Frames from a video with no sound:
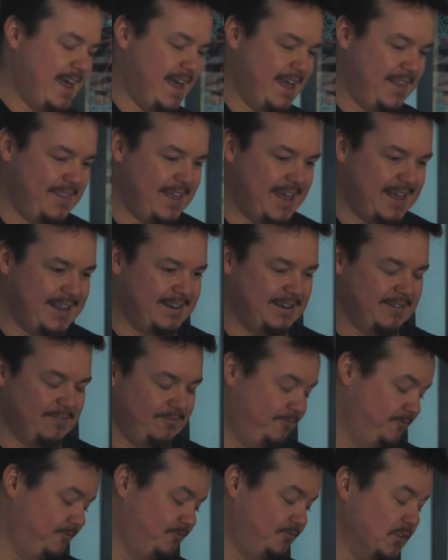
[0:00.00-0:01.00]

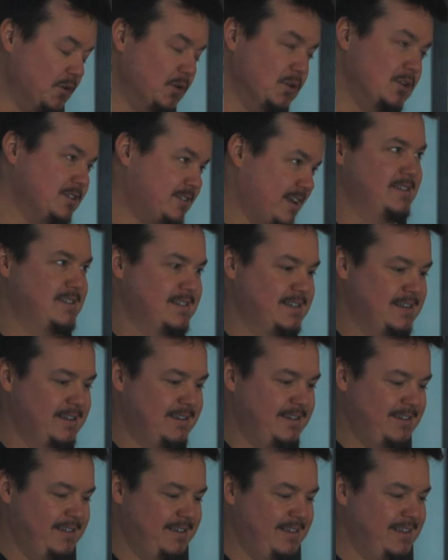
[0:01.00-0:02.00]

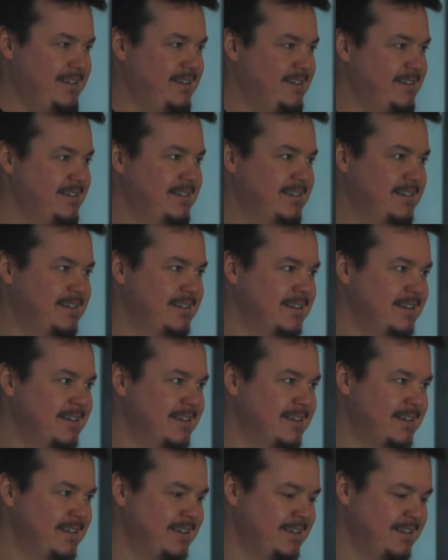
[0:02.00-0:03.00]

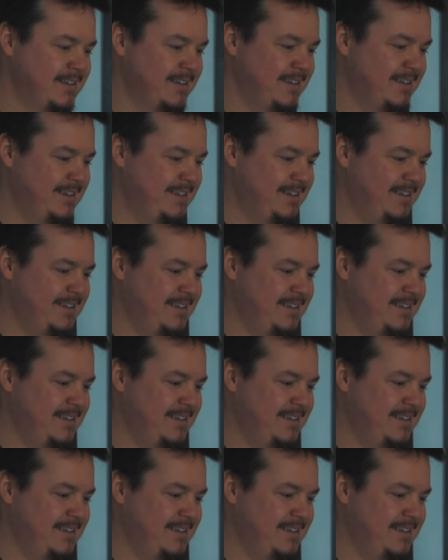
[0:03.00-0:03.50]
No words are spoken by the person on screen.